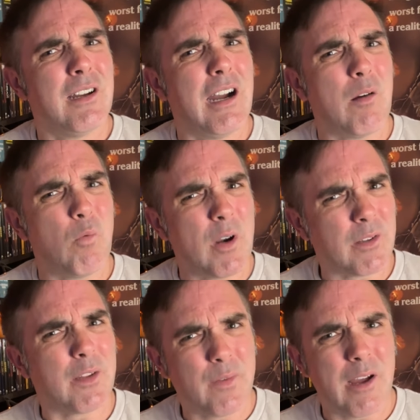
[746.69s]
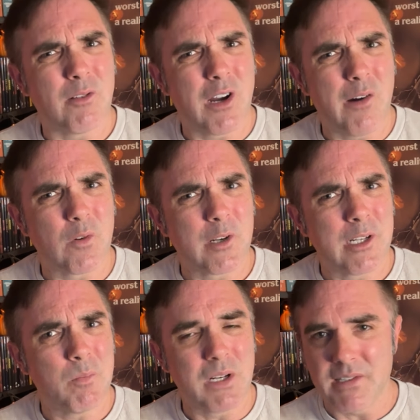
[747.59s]
I weirdly found
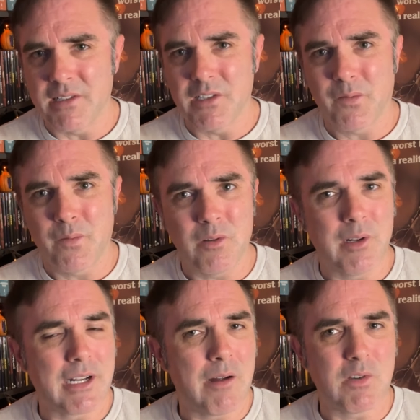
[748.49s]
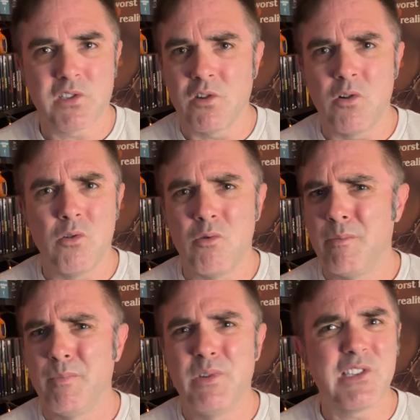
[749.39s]
comforting because I just felt like I was so
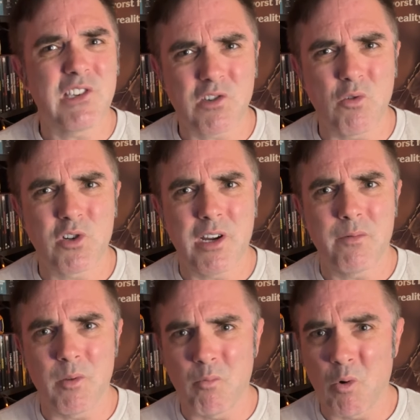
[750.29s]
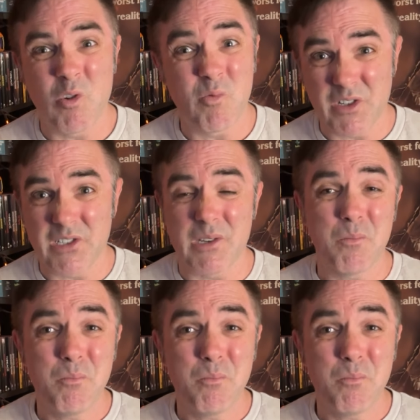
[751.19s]
disassociated from the world, which is a